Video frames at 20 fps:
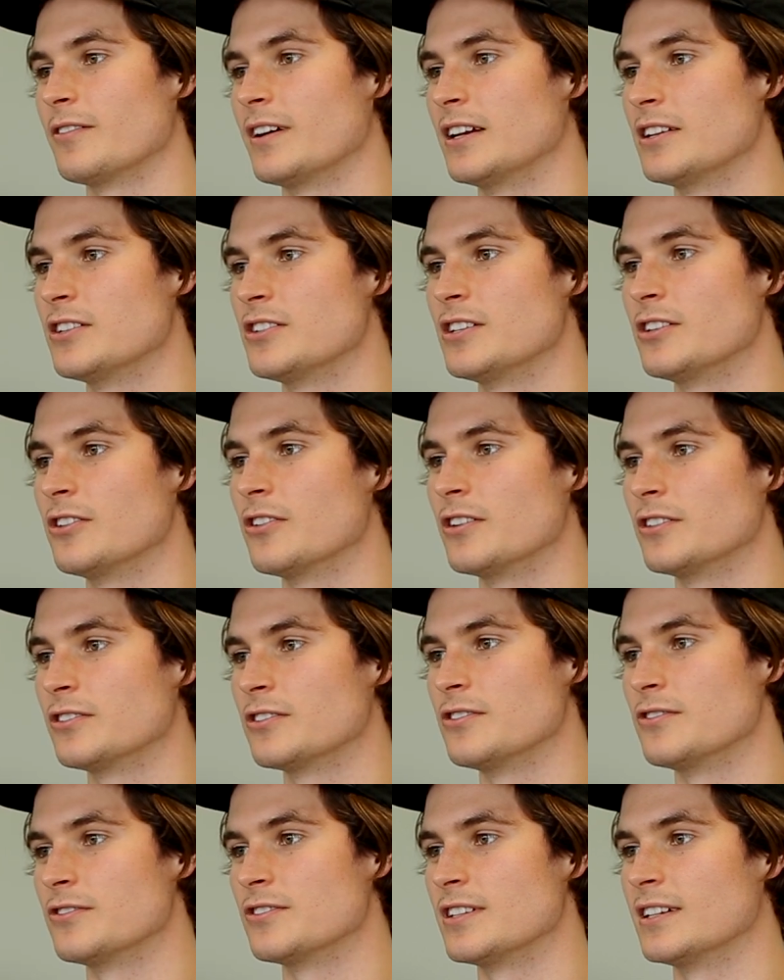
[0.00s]
of energy going
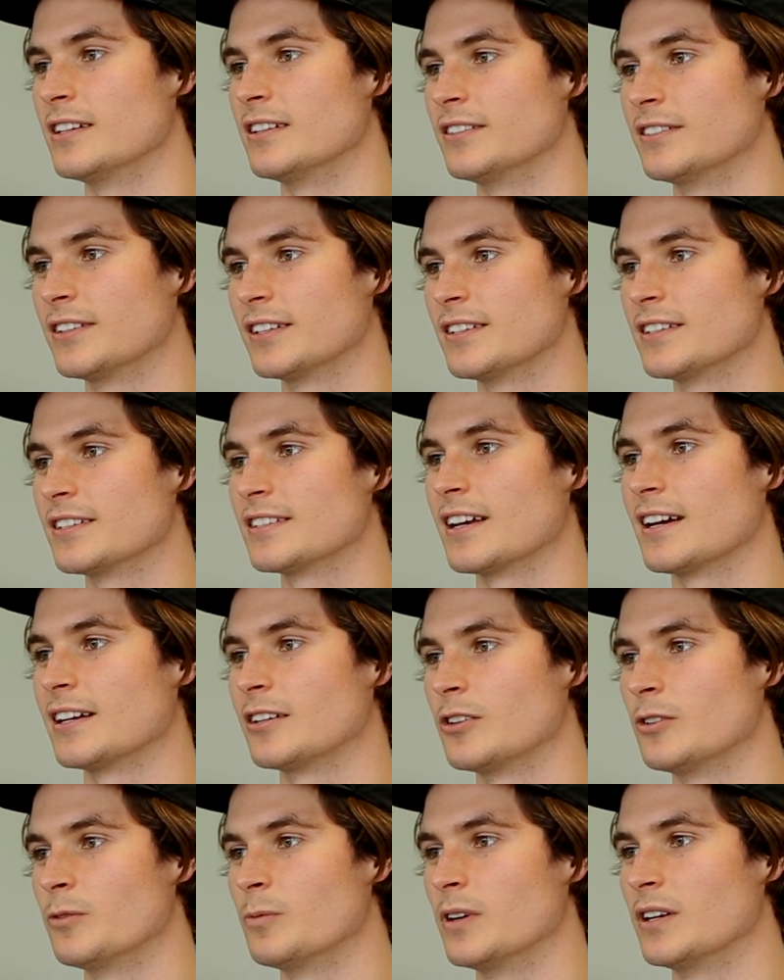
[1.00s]
to New Zealand that the
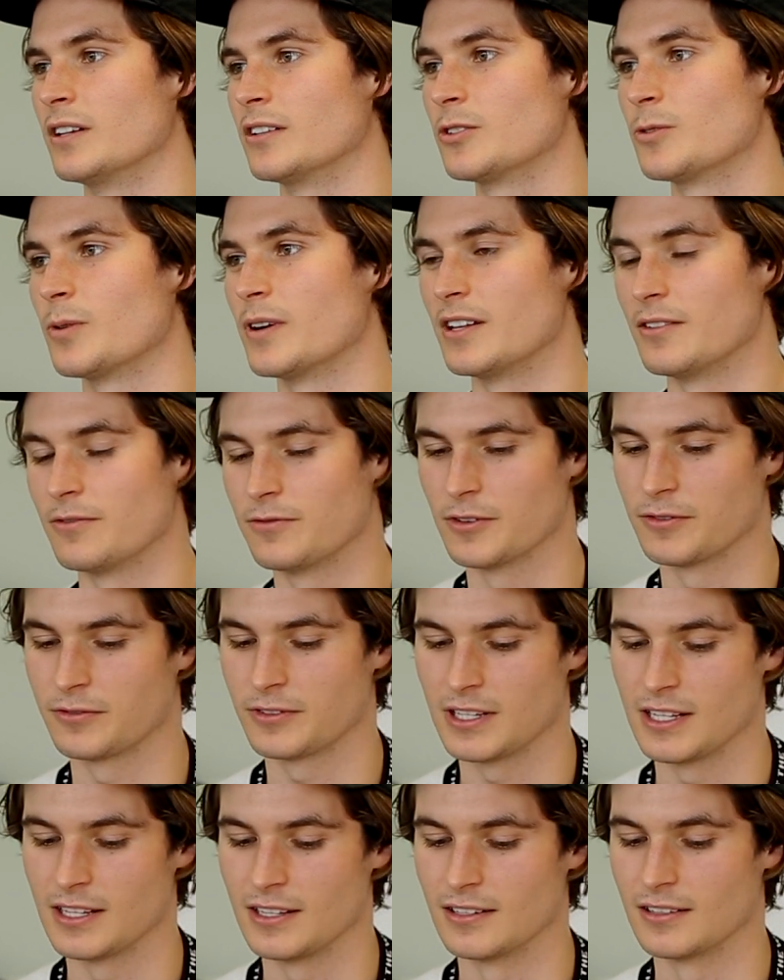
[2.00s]
side could win it.
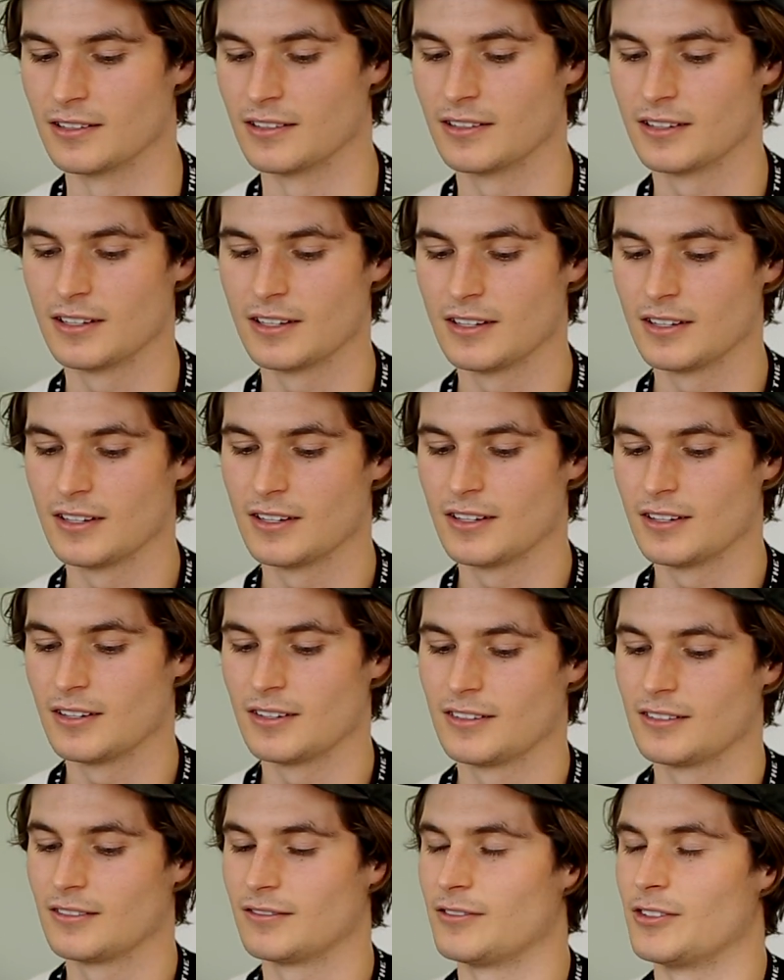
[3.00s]
2015,
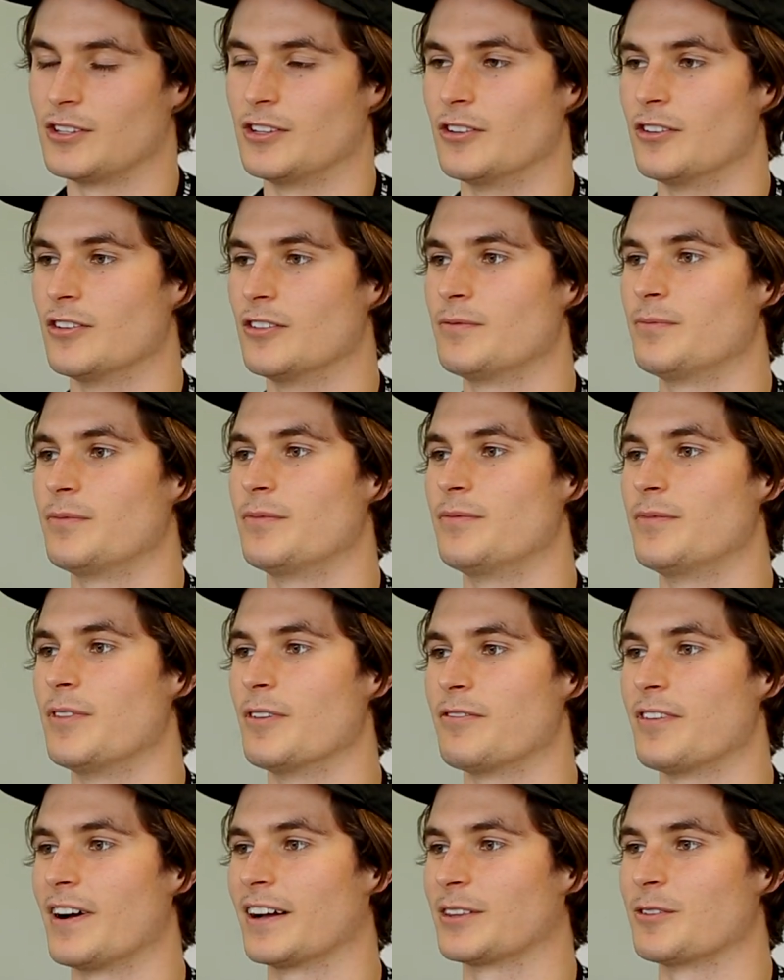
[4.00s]

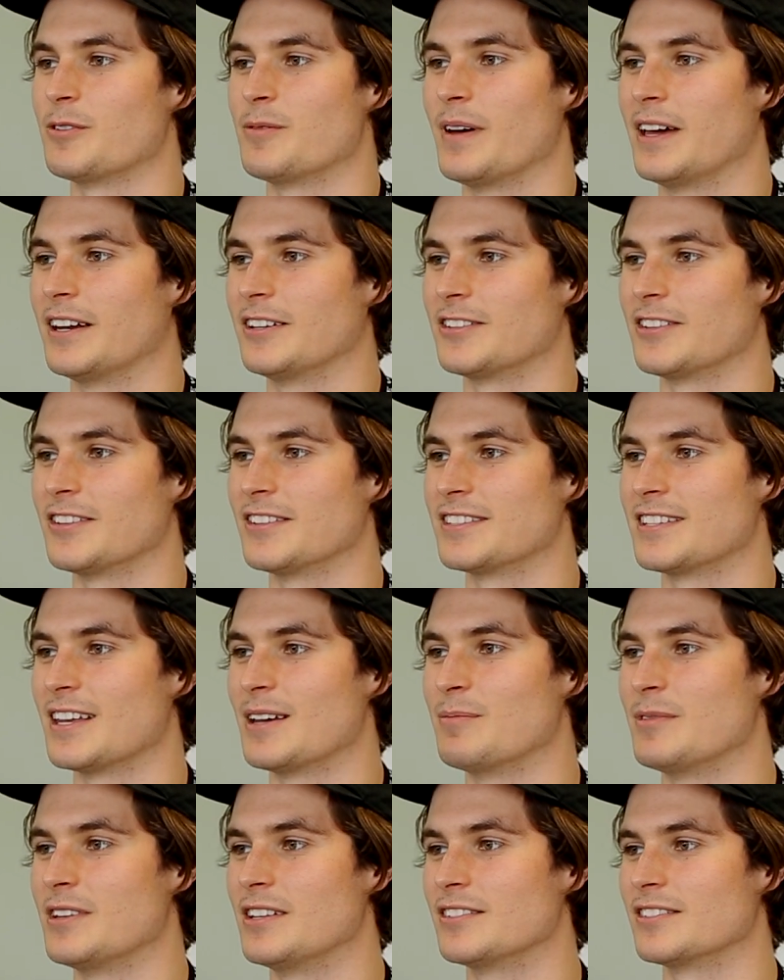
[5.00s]
the fact that we made it to the
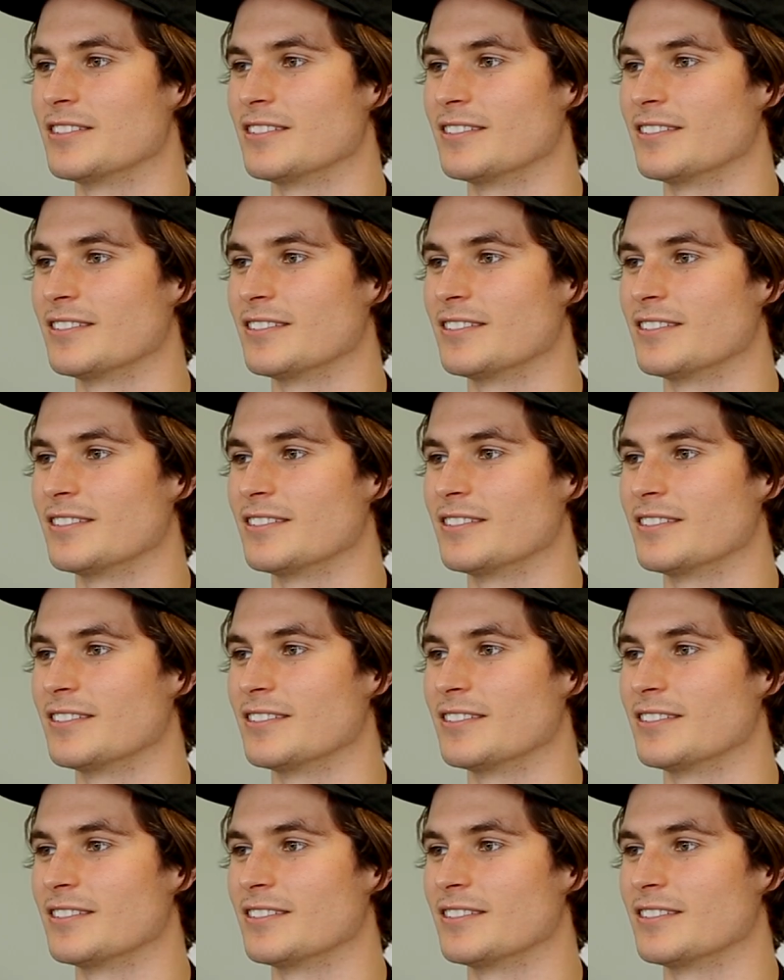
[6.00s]
semis